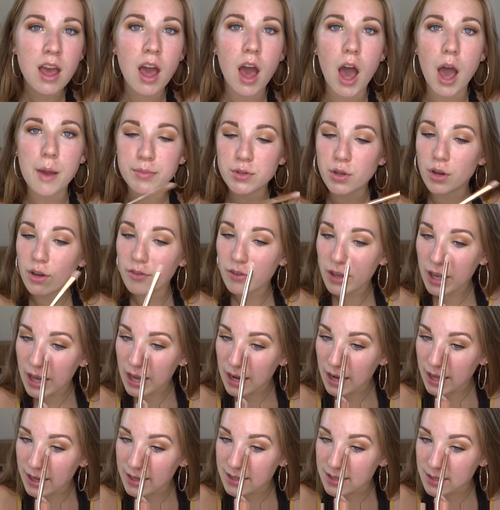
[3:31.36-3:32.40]
I'm sorry if you hear
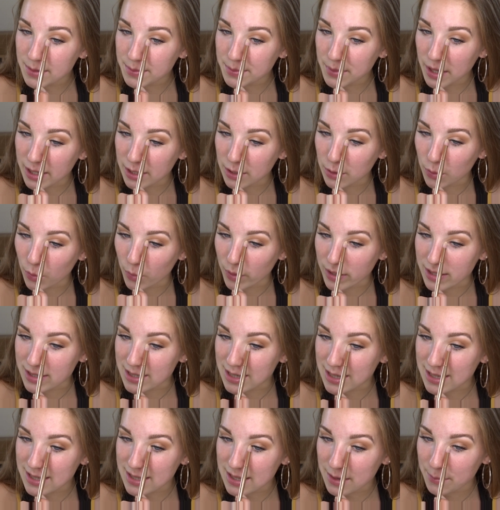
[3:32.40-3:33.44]
like some like
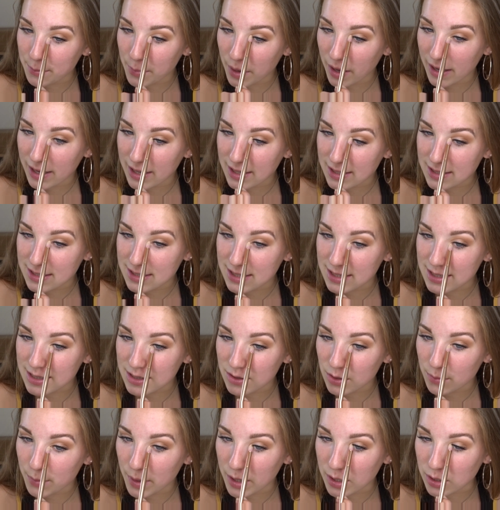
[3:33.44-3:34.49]
noises. My
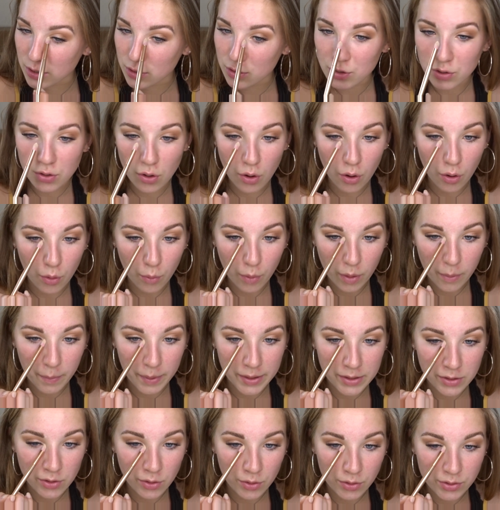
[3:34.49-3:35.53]
sister and my dog, one of my
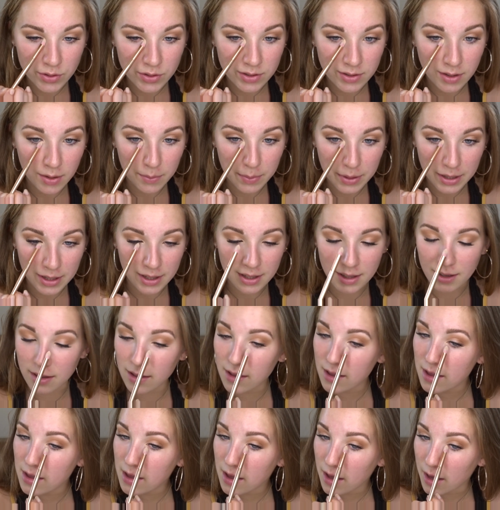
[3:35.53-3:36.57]
dogs is up here,
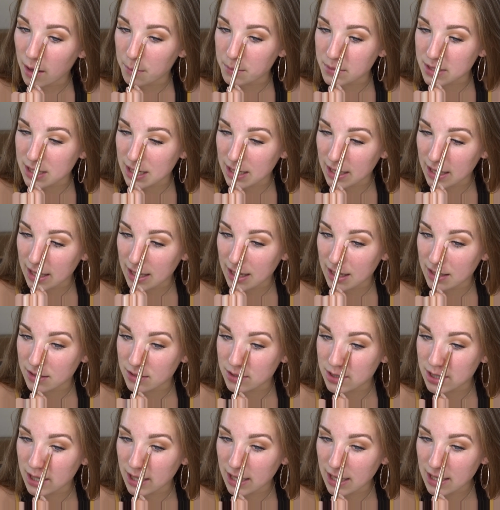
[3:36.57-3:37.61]
Tiggy, and
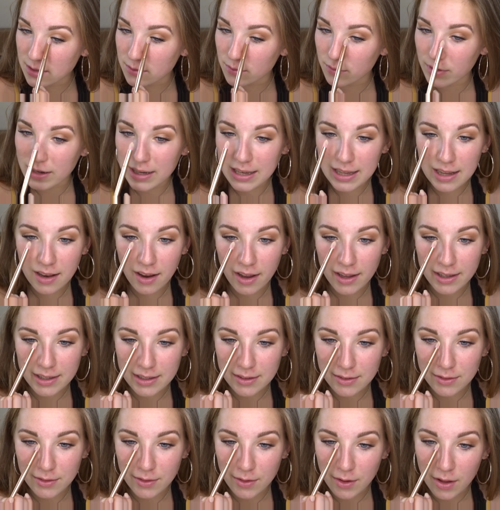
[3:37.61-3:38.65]
Tiggy's really
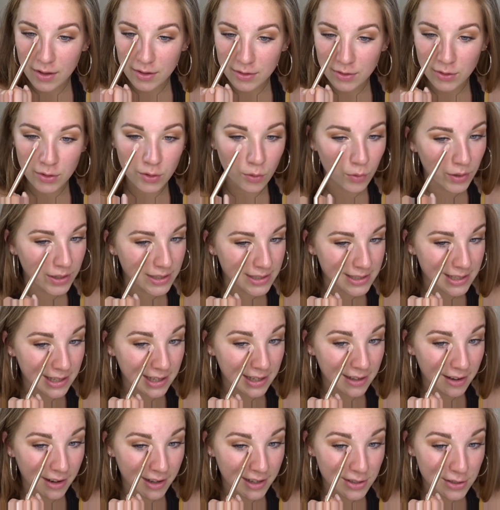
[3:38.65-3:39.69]
like
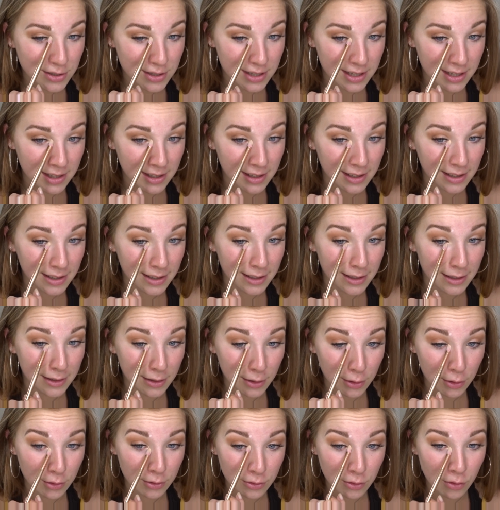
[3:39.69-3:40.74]
noisy, like she
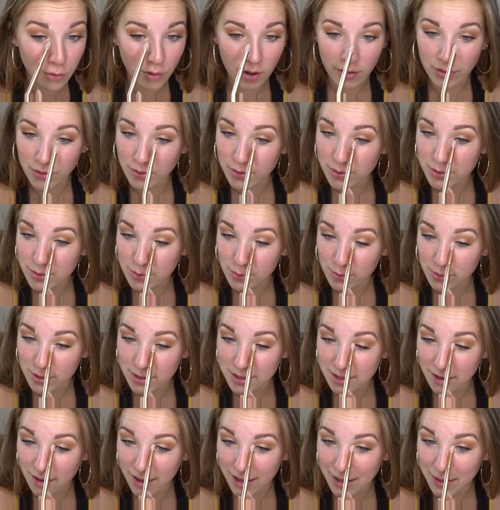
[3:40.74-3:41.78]
grunts all the
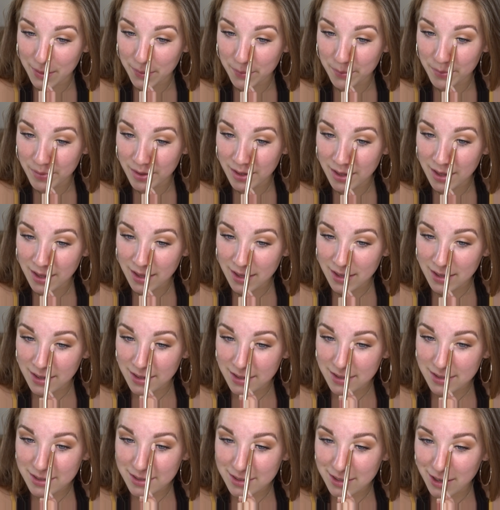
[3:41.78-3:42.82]
time.
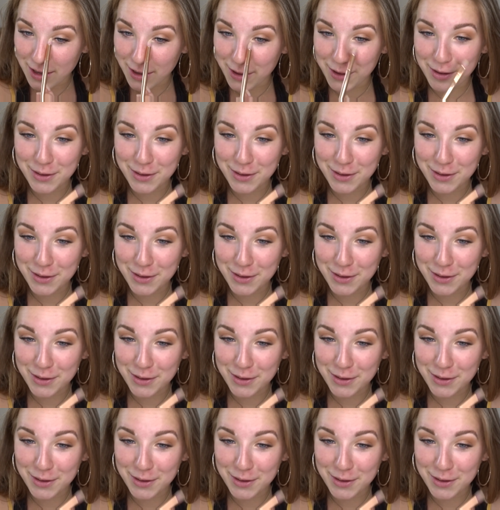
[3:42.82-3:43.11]
So